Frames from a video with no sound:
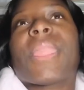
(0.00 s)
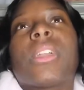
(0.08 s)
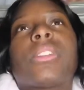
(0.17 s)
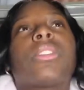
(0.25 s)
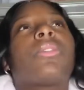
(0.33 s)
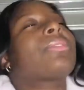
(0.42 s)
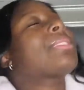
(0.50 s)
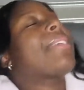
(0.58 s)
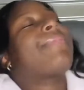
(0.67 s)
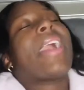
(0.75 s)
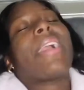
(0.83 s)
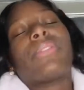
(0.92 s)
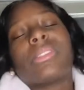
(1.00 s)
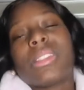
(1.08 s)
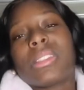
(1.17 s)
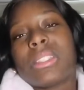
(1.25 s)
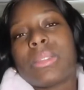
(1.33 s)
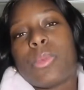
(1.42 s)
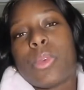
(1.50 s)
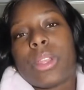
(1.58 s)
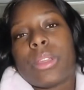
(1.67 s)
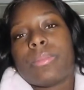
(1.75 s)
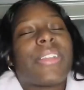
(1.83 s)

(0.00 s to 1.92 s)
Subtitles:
so it's like 5 or 6 in the morning.